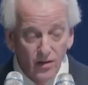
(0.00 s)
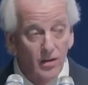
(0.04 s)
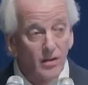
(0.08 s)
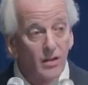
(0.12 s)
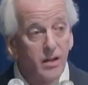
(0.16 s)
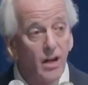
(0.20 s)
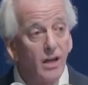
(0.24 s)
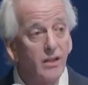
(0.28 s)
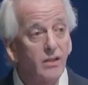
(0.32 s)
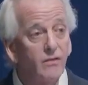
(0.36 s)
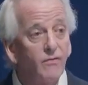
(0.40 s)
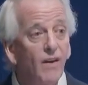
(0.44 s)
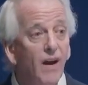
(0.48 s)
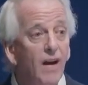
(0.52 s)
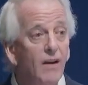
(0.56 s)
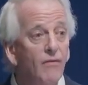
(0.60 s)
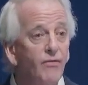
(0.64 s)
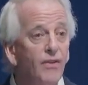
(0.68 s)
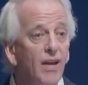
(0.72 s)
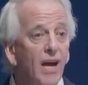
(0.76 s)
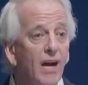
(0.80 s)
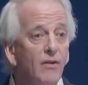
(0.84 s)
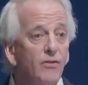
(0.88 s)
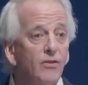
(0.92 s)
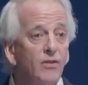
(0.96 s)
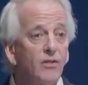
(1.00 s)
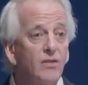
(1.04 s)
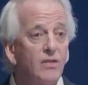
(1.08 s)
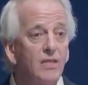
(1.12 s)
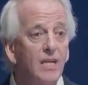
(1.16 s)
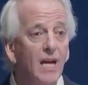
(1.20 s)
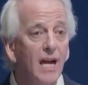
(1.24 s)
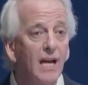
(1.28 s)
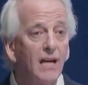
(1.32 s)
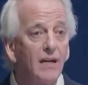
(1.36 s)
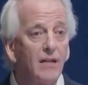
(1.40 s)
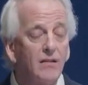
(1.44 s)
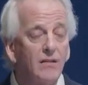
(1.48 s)
It's lost 5,000
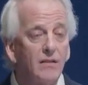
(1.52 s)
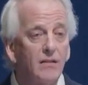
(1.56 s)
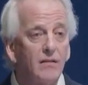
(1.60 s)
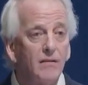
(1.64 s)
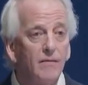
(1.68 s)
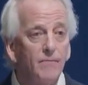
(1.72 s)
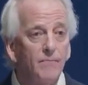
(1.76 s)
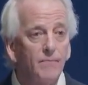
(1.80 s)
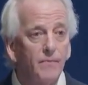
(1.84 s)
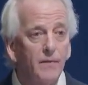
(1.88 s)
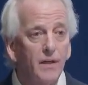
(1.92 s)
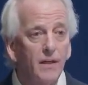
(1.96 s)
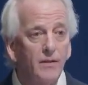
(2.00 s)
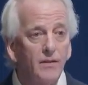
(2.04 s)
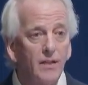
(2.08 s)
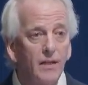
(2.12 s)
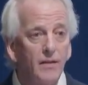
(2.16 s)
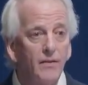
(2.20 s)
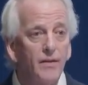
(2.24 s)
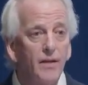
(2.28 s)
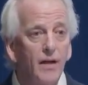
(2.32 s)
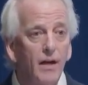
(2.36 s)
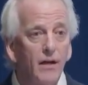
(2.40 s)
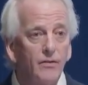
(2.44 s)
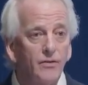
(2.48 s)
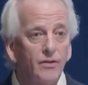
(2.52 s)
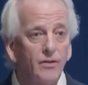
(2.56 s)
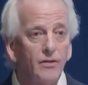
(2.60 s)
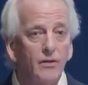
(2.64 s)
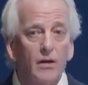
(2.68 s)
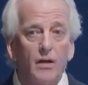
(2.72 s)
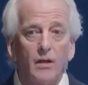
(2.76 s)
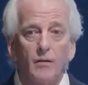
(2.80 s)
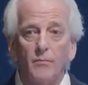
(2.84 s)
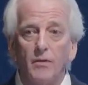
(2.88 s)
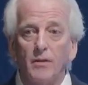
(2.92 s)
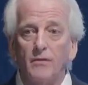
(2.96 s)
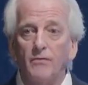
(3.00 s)
tanks and 10,000
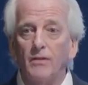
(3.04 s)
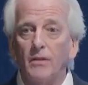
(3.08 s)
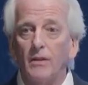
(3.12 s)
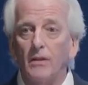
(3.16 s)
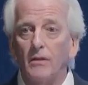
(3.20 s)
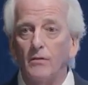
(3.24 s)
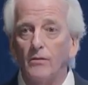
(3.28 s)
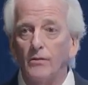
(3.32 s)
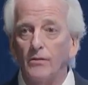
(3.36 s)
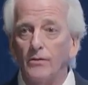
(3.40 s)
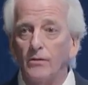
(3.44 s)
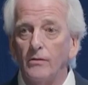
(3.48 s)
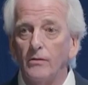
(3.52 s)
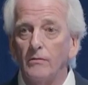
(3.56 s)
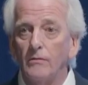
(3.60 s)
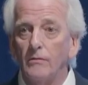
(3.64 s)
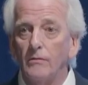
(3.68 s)
armored vehicles.